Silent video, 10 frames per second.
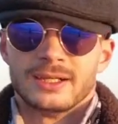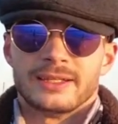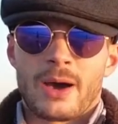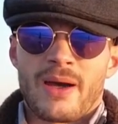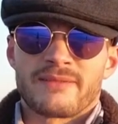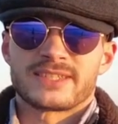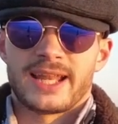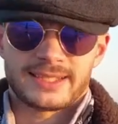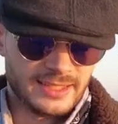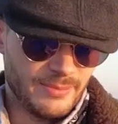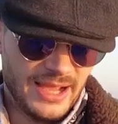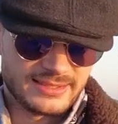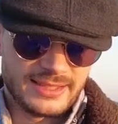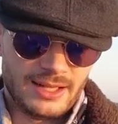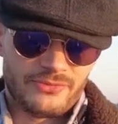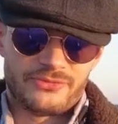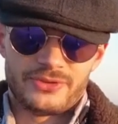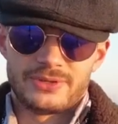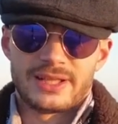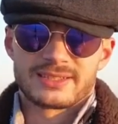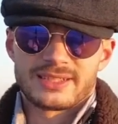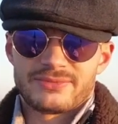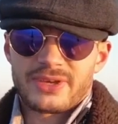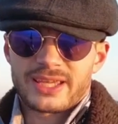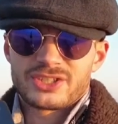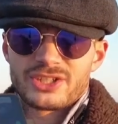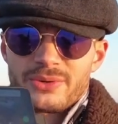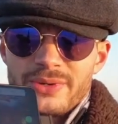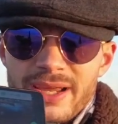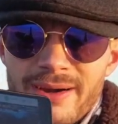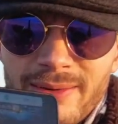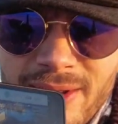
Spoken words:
Now I've selected myself. Let's see if I can show you here how it